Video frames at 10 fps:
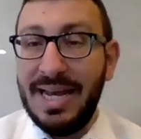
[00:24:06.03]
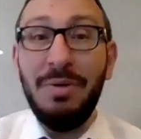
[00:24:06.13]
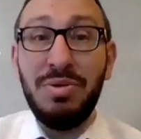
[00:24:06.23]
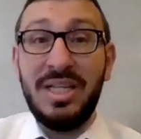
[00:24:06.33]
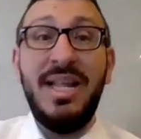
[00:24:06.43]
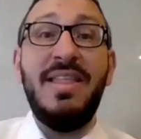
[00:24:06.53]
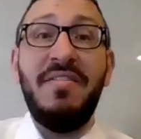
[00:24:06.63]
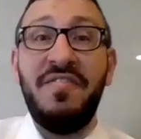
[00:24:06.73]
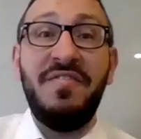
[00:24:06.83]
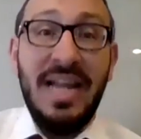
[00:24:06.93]
It was the day that,
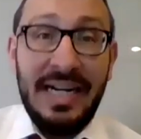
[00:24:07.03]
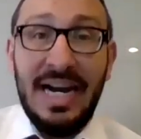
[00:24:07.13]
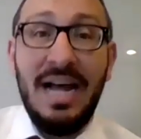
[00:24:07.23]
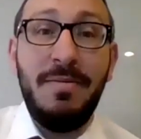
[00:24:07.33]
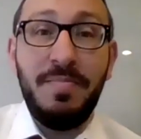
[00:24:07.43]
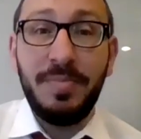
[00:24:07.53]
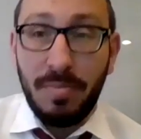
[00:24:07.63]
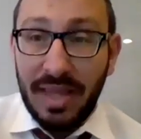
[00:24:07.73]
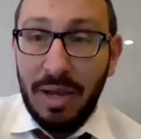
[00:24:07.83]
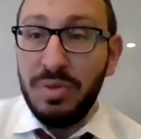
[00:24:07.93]
that God,
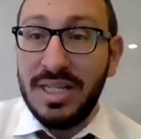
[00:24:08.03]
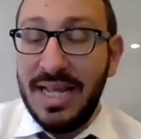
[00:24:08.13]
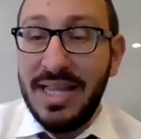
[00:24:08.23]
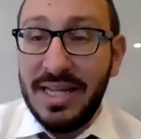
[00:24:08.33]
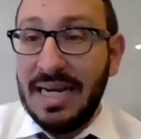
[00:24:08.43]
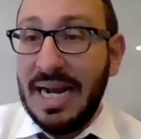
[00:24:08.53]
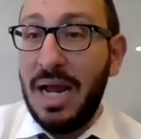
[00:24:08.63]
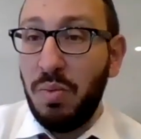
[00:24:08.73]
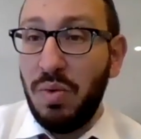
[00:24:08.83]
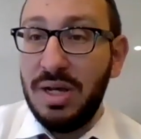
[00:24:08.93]
it was the day that
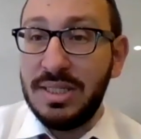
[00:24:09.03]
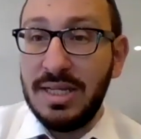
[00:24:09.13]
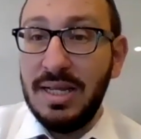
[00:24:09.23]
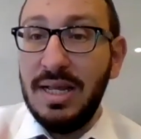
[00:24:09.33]
God was